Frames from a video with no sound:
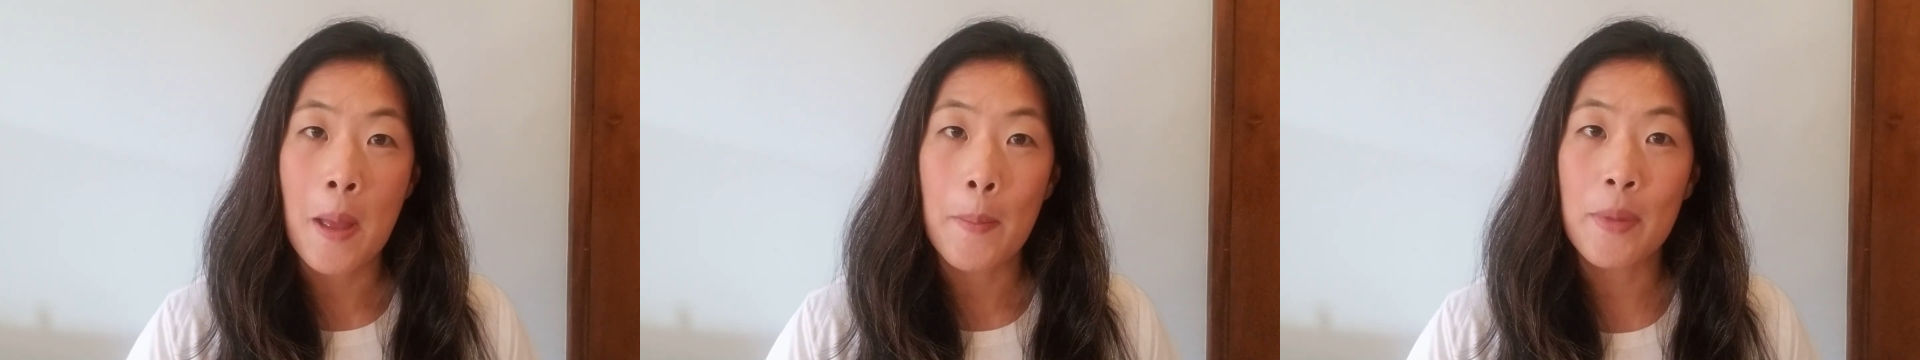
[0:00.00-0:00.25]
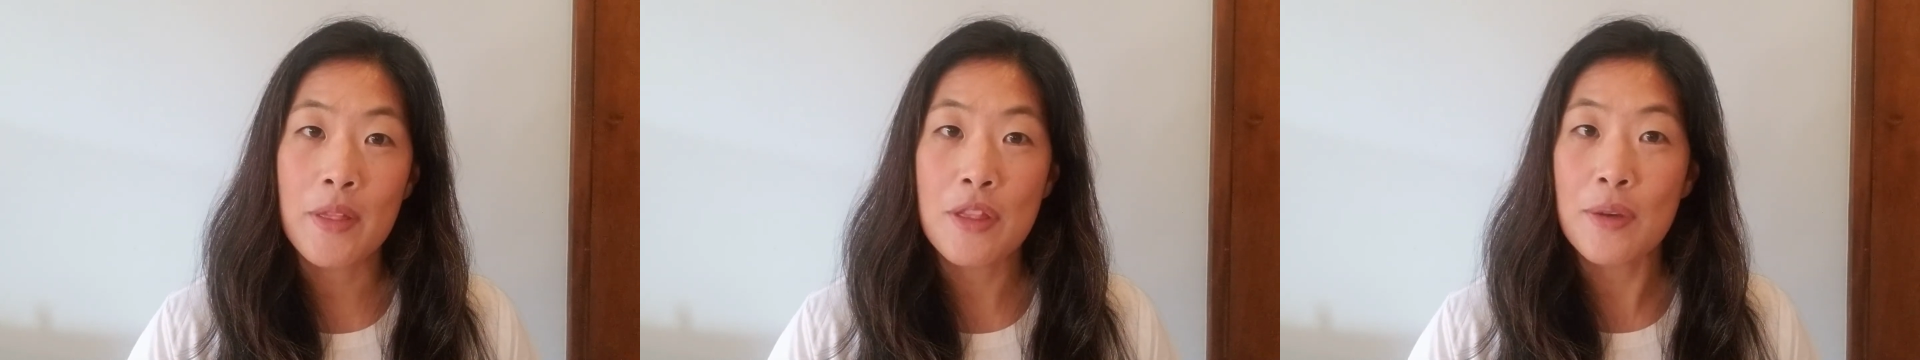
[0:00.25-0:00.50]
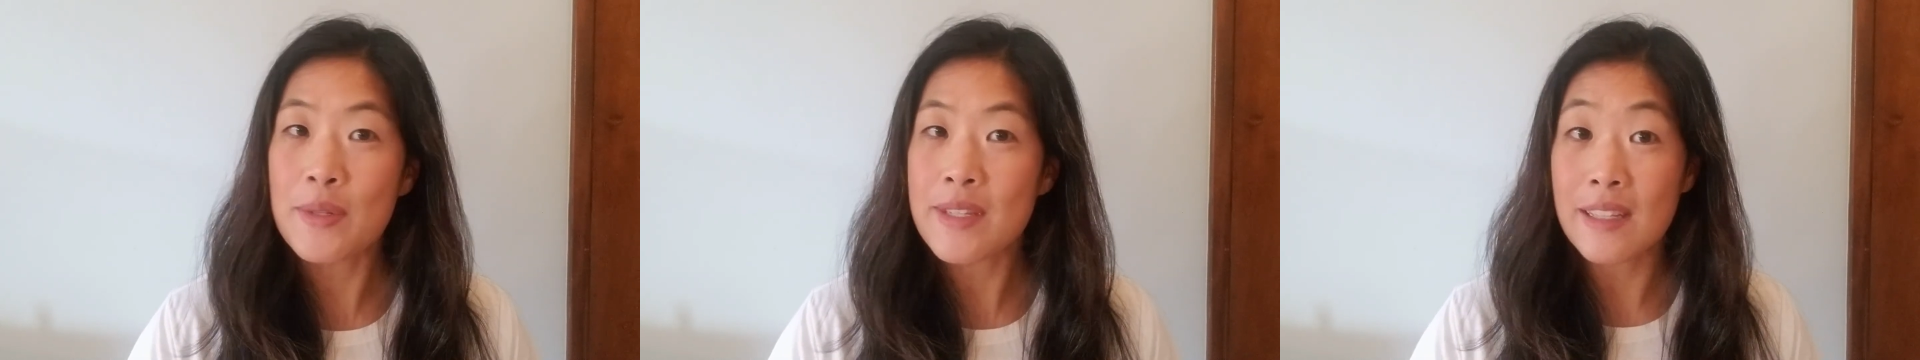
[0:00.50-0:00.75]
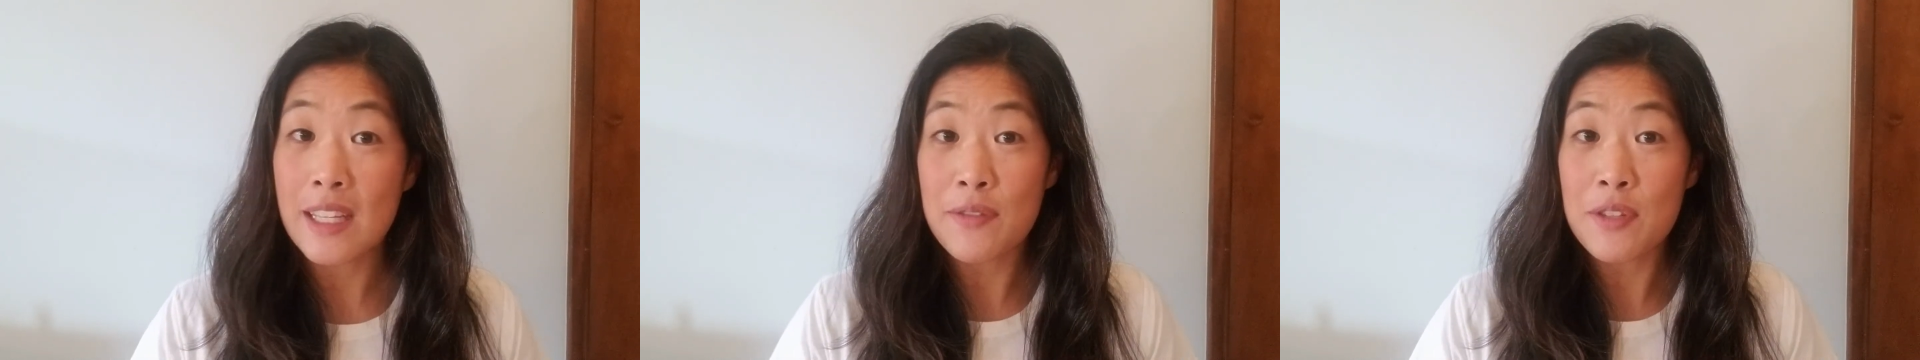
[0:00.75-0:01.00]
but those
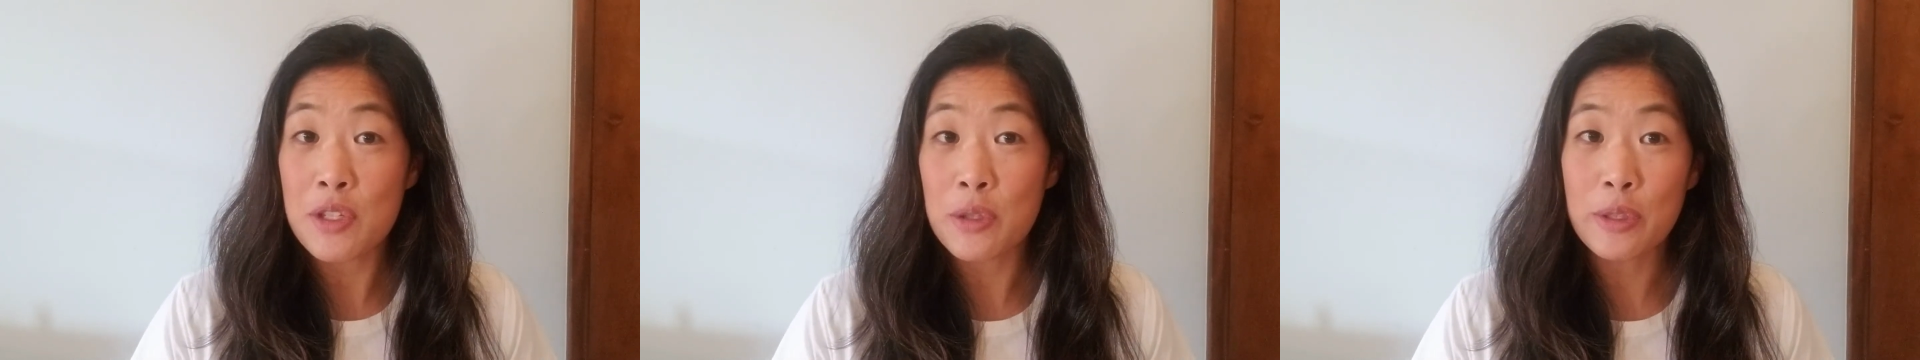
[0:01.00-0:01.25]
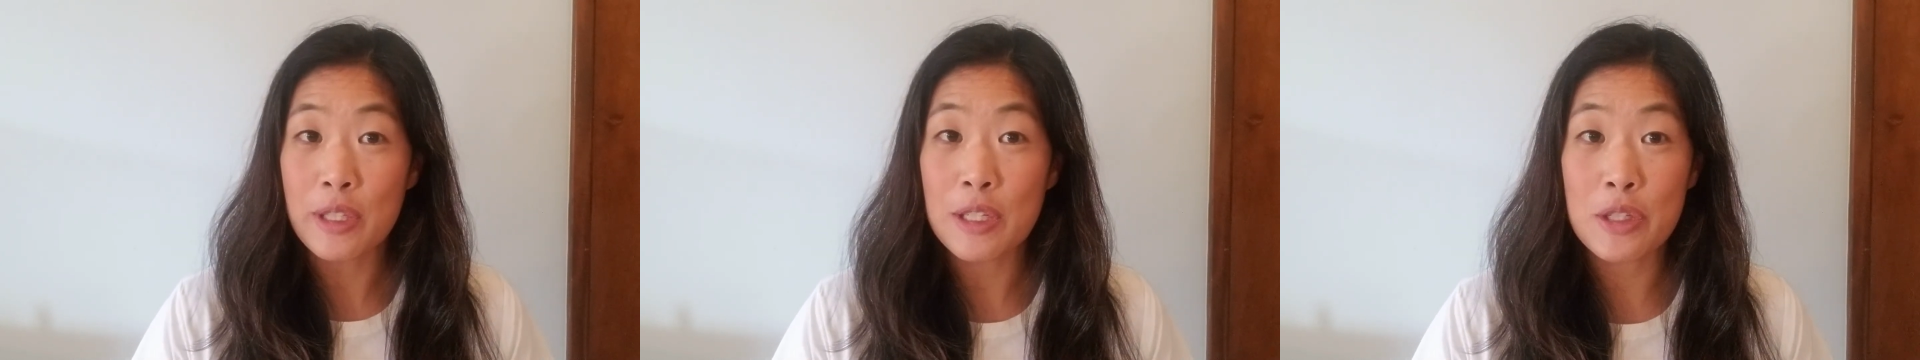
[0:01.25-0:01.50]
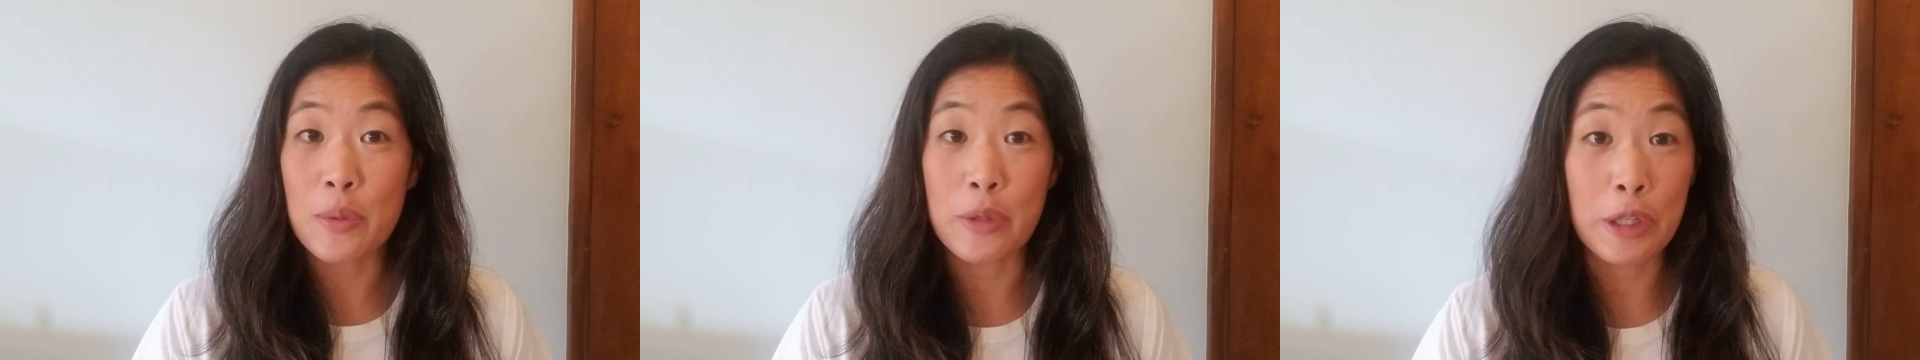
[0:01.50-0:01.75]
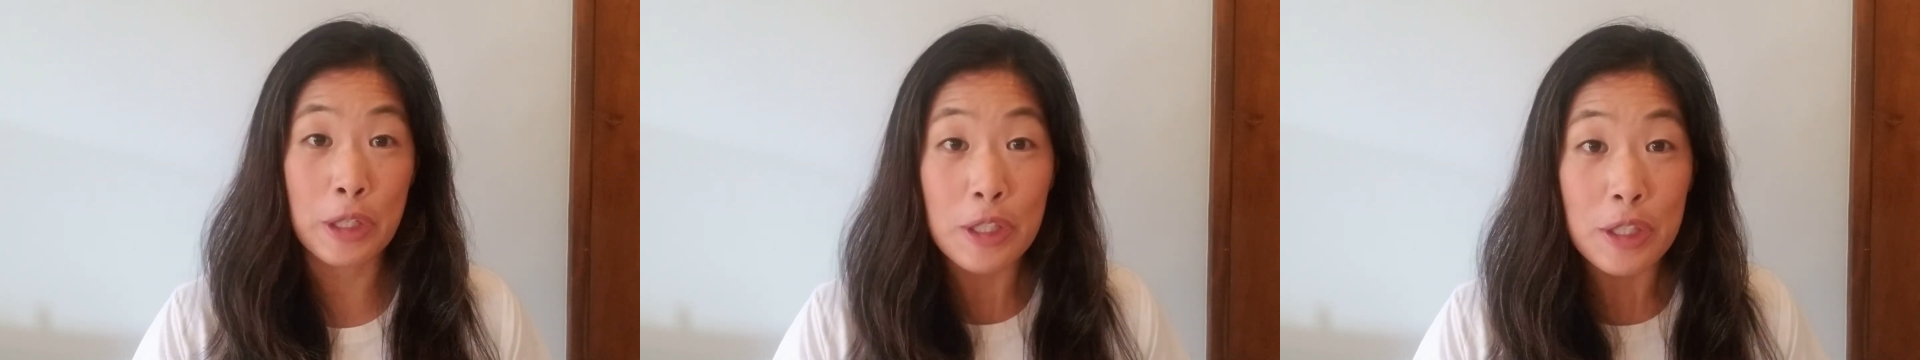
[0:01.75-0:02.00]
sleeves certainly don't
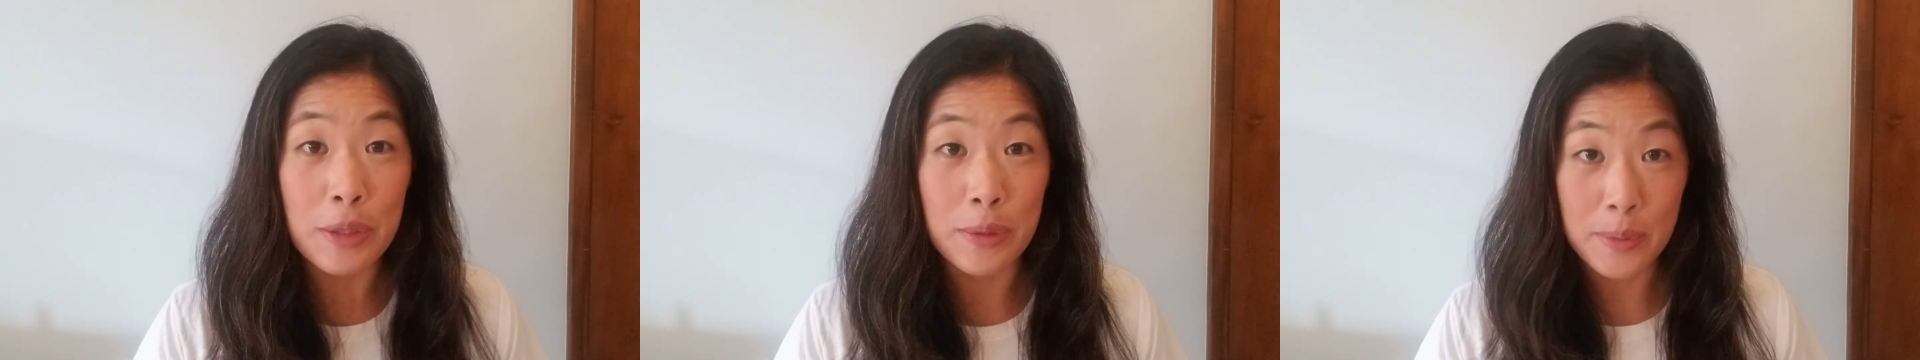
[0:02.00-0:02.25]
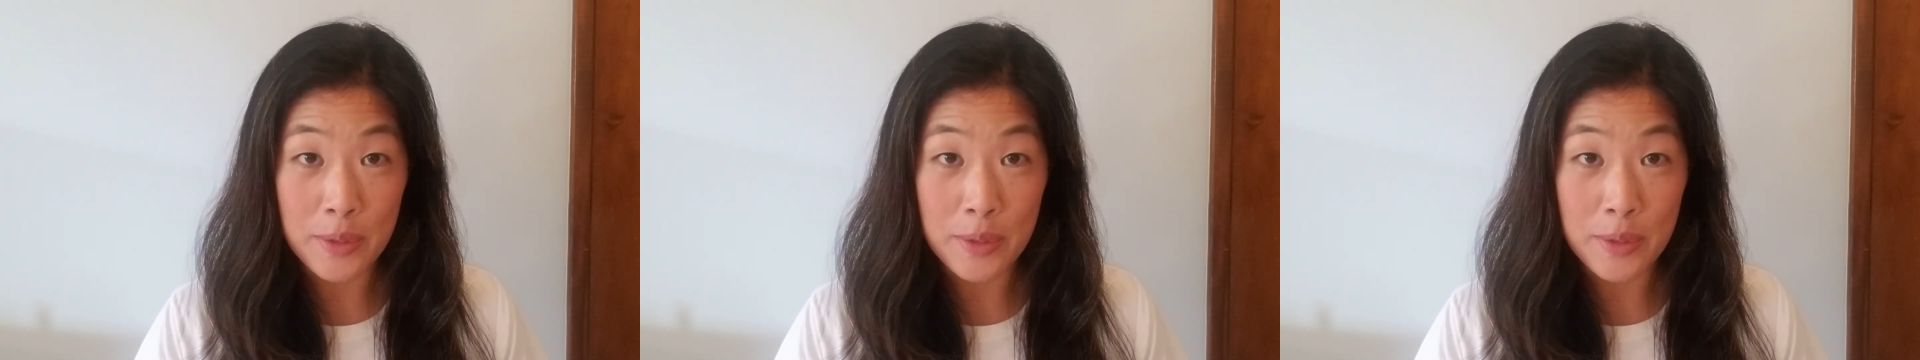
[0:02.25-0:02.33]
hurt you,